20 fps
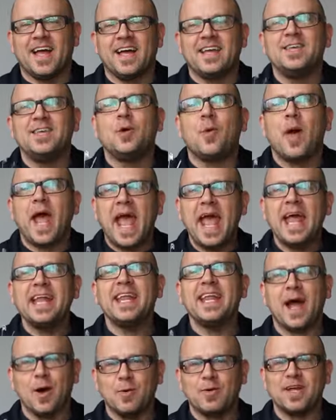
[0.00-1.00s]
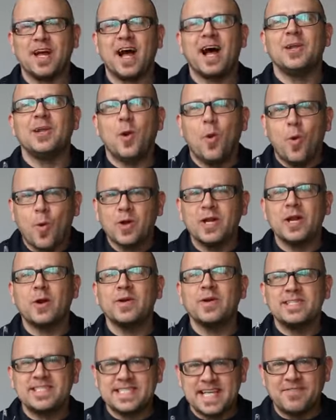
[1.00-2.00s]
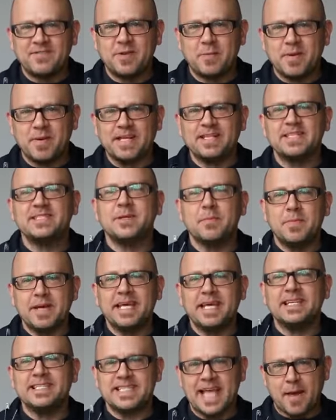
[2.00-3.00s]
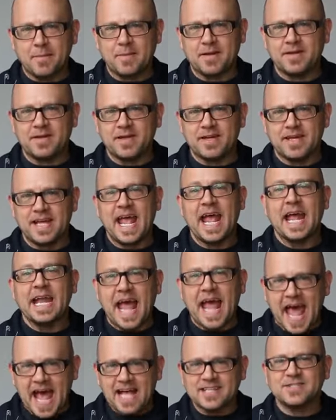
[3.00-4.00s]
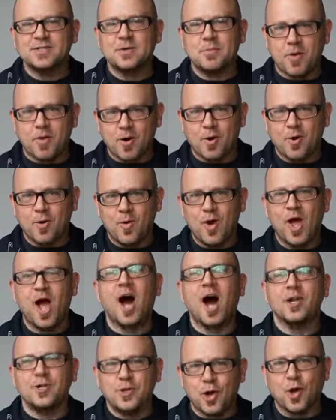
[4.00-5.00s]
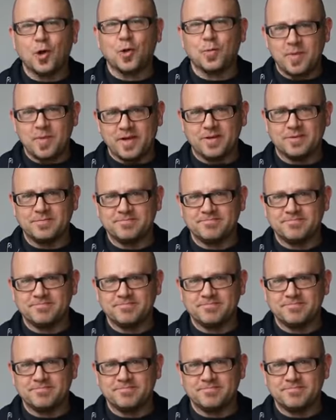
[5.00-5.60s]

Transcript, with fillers: you hand out an ordinary safety pin to be examined and ask to borrow a dollar bill.